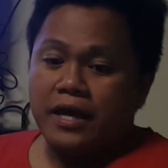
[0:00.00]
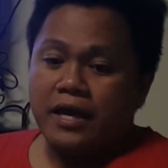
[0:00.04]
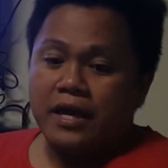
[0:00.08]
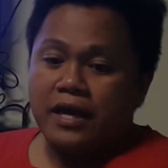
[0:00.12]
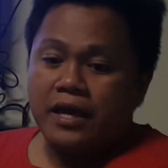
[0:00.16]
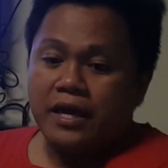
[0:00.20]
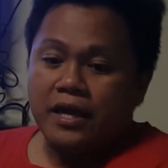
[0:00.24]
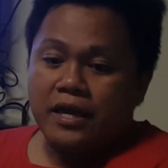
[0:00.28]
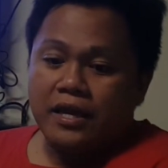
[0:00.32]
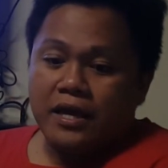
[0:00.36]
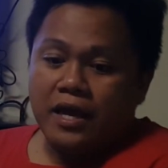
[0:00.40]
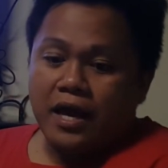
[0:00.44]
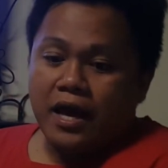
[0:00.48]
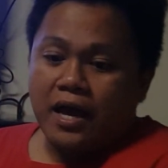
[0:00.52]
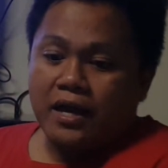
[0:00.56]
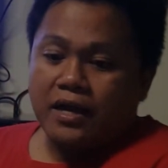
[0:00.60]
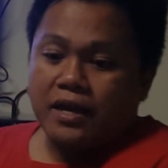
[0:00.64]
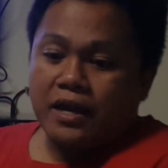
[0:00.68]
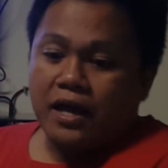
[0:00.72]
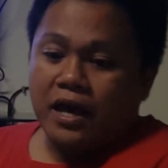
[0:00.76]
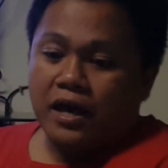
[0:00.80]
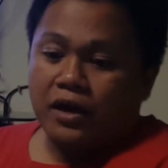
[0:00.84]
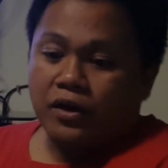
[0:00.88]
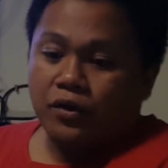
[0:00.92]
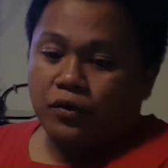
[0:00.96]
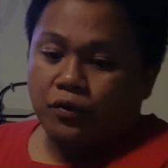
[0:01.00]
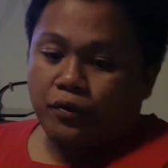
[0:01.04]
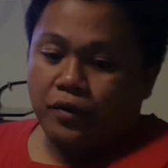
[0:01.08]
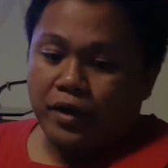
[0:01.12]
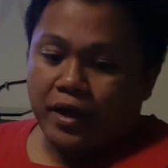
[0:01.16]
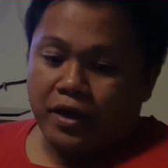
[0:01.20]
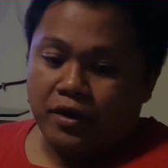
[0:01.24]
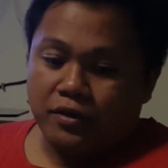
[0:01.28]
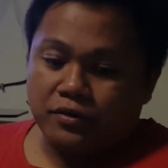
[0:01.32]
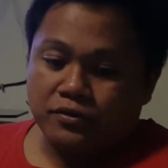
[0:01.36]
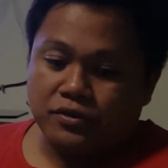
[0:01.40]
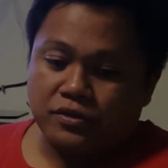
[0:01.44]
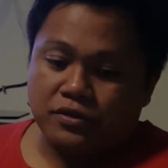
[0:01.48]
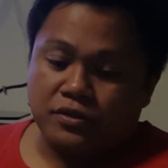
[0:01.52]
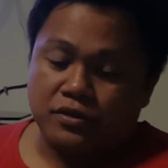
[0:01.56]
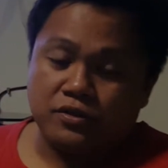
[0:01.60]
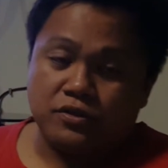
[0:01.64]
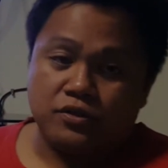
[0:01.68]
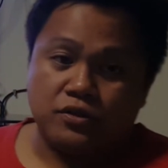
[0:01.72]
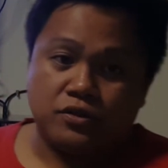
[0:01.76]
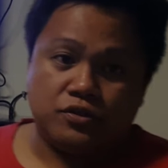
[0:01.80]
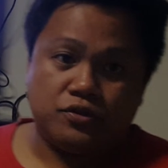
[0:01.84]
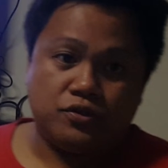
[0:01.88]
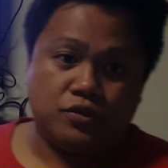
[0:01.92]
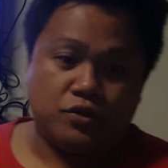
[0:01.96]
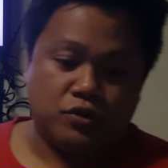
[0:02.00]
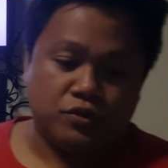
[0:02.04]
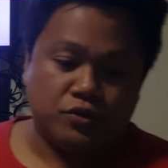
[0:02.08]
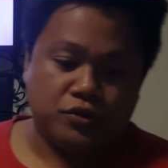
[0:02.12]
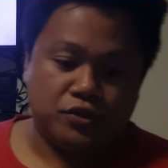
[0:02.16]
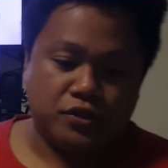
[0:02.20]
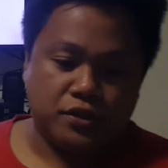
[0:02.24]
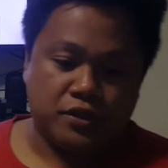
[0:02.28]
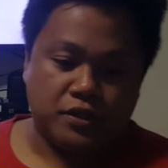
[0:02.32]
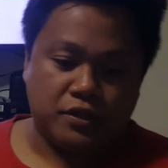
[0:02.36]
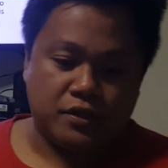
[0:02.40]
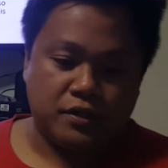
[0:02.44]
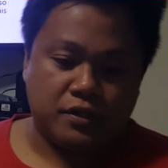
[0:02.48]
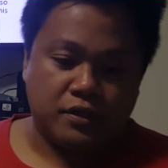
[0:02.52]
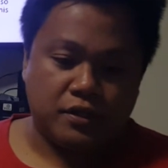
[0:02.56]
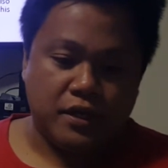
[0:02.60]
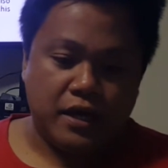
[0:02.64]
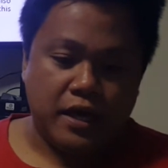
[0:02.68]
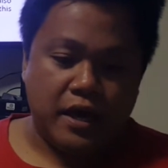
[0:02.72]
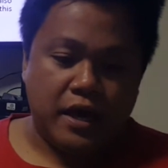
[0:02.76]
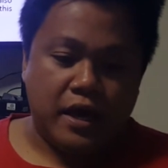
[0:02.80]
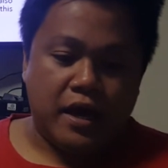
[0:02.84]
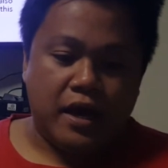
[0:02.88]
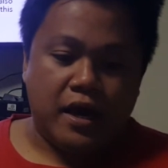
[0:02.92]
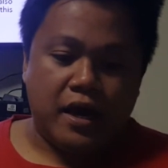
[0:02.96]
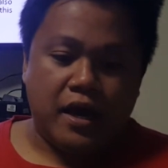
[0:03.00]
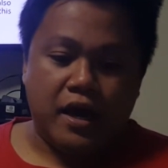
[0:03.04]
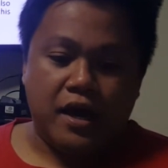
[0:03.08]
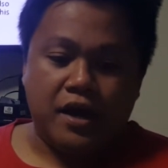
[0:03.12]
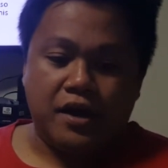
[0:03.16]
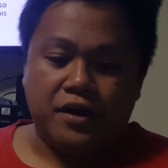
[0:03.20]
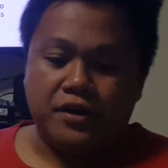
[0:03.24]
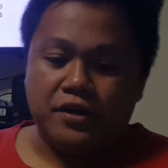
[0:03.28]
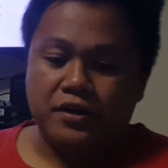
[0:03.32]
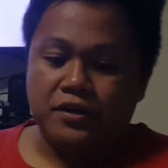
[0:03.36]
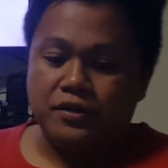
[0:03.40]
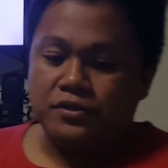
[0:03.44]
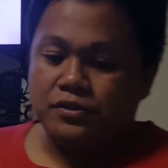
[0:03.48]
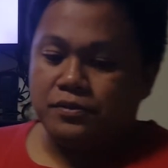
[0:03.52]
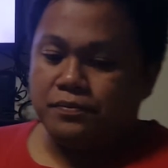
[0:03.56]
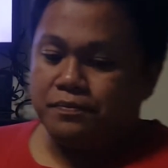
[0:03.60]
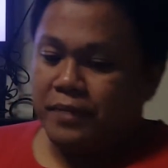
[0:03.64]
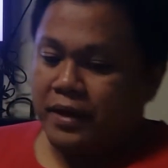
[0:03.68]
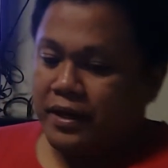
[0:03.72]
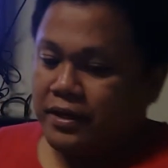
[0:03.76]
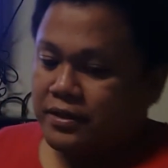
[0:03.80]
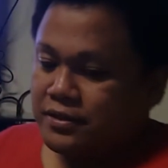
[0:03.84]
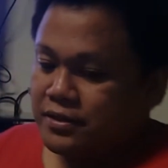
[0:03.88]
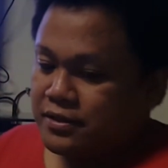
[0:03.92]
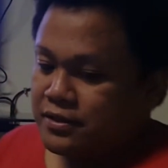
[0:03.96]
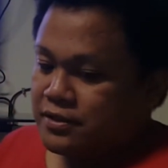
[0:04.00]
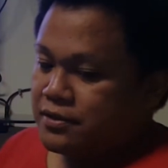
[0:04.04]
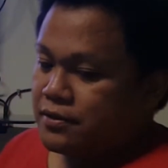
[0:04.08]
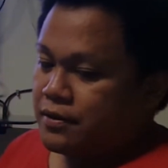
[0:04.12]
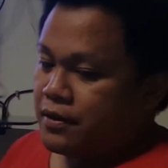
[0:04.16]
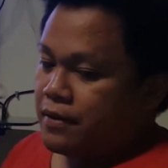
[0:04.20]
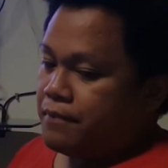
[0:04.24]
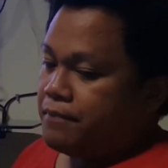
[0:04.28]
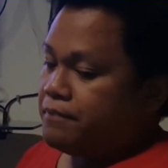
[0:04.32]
in an aqueous solution. Areous bases